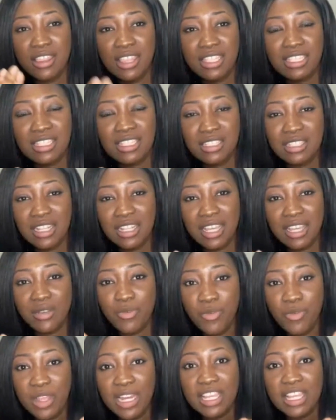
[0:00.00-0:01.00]
this is like
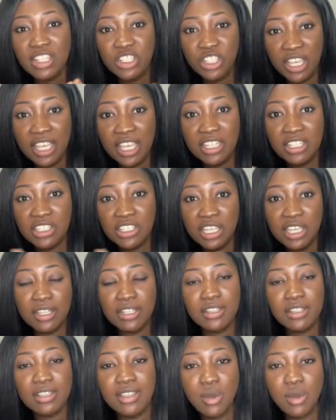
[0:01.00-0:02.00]
really
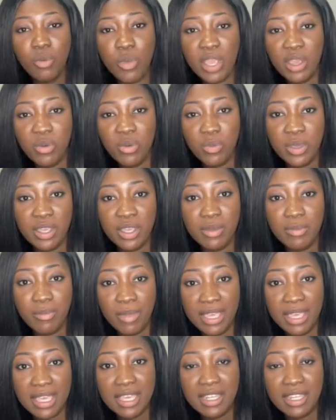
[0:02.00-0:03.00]
changing the way we're
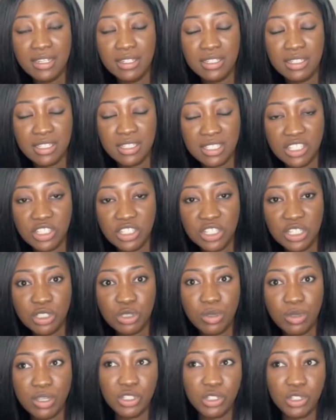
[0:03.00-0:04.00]
making
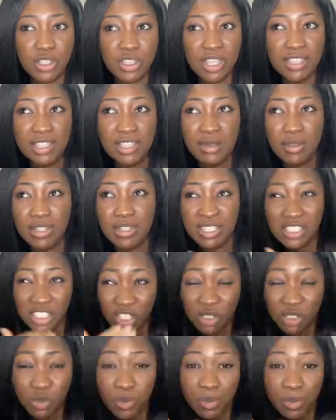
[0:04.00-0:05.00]
decisions to ensure that the
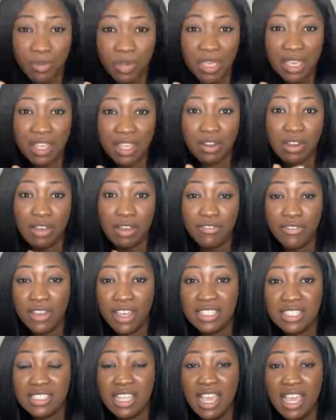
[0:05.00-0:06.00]
decisions we are making are
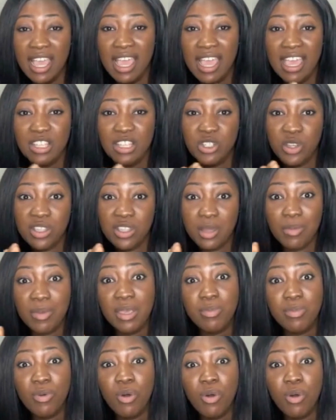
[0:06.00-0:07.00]
first ensuring that
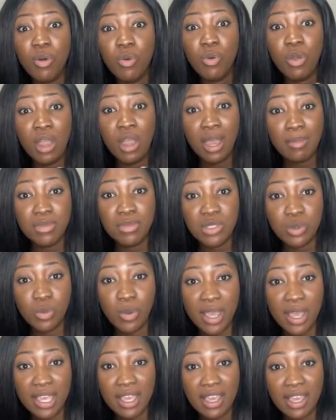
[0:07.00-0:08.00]
people who come
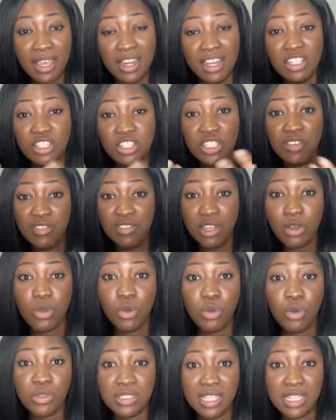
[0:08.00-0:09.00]
to work can achieve the
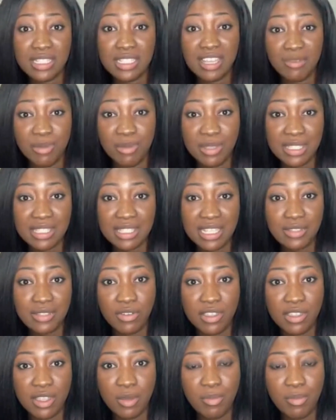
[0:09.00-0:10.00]
goals that have been set
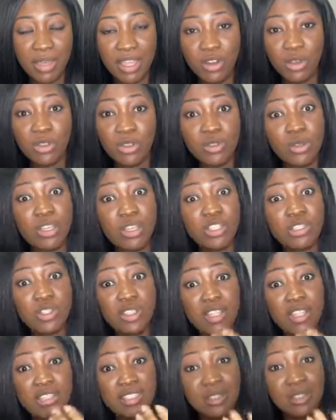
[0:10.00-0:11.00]
for them, and also
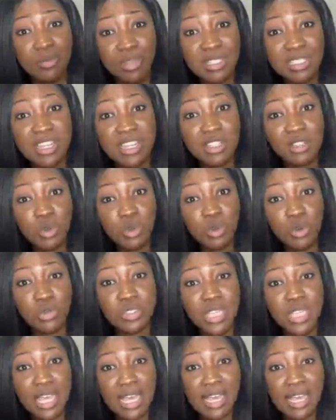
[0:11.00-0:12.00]
ensure that the business
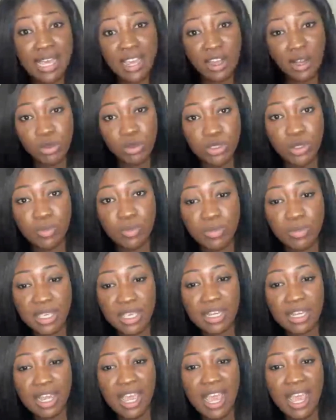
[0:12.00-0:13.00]
goals are also
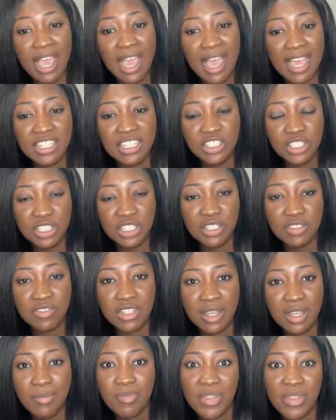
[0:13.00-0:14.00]
being
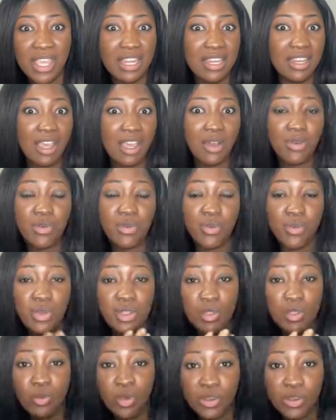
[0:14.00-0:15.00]
achieved. And now
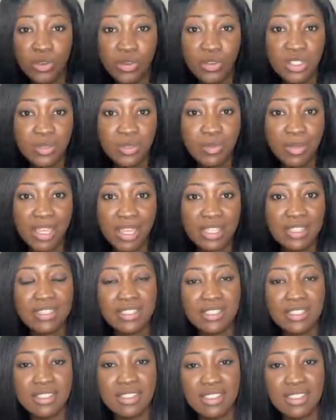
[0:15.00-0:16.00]
with
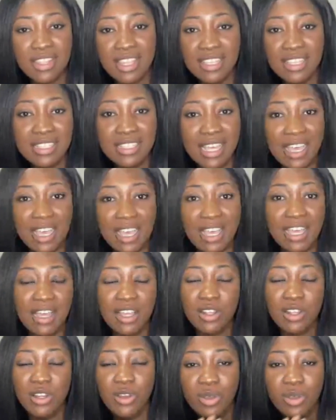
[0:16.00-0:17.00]
recruitment, things are
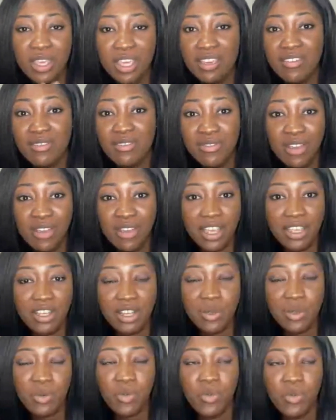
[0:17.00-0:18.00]
looking
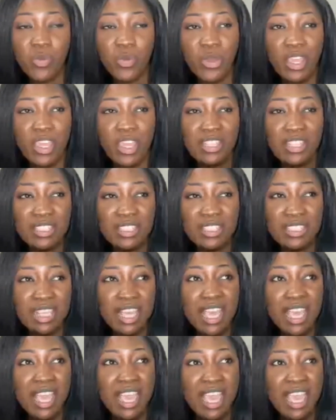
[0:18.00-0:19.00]
it's
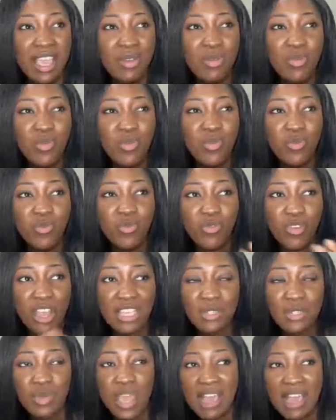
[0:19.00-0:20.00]

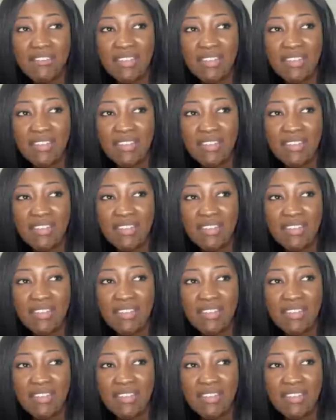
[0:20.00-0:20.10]
first you